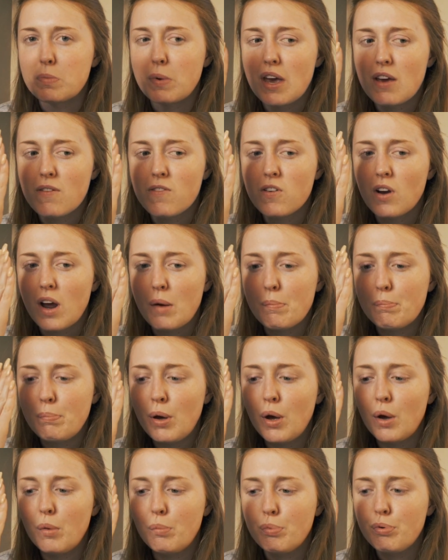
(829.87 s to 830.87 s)
but if you like
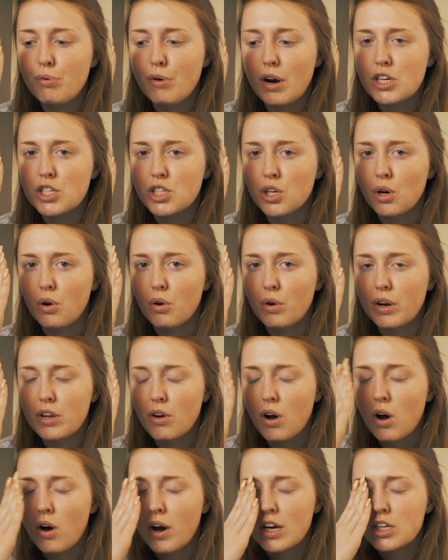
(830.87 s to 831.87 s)
put pressure on
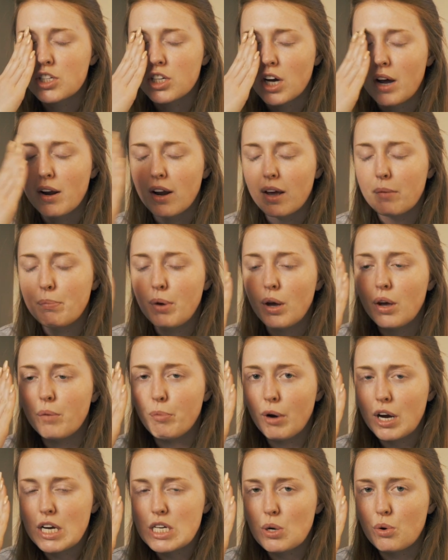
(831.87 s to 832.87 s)
your eye shut and like
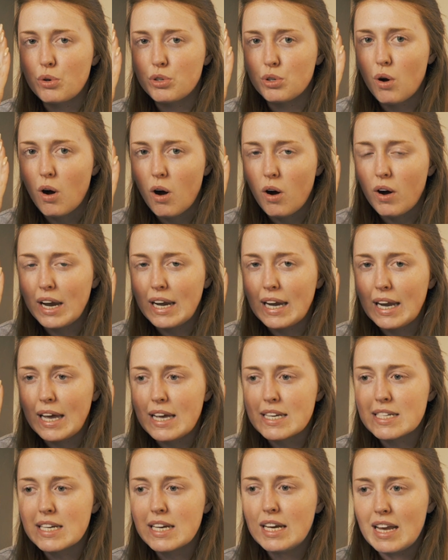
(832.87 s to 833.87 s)
put pressure on your
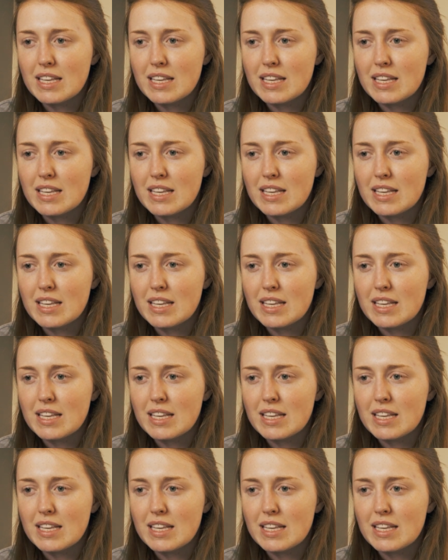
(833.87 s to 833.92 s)
eyelid,